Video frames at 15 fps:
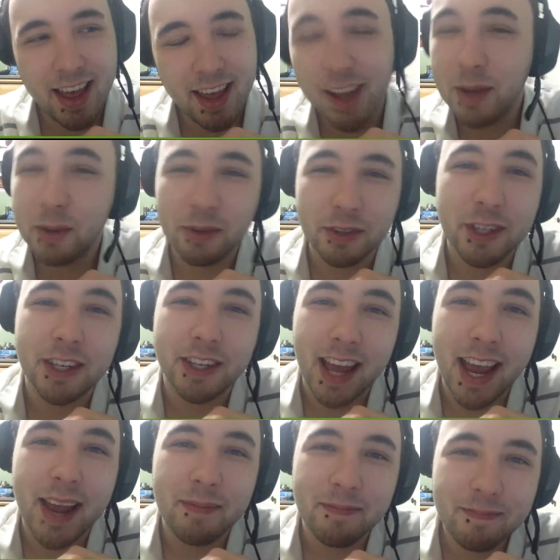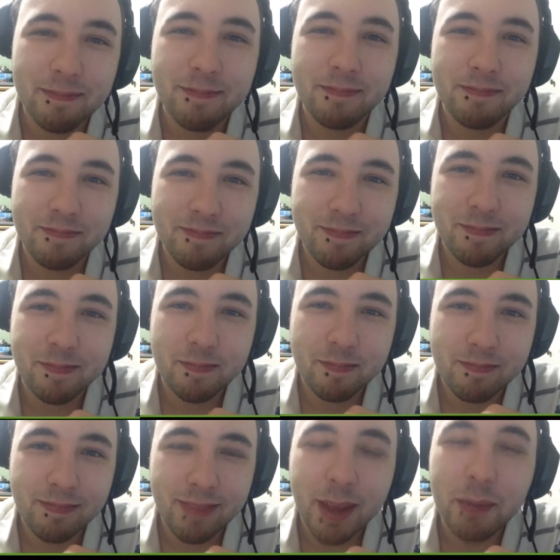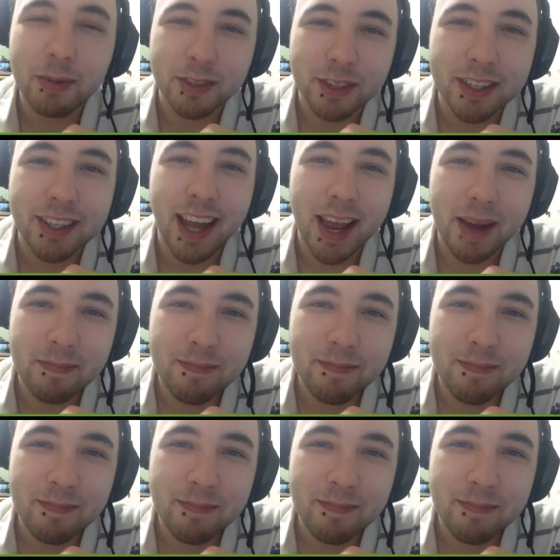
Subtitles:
It was a good day. It was a good day.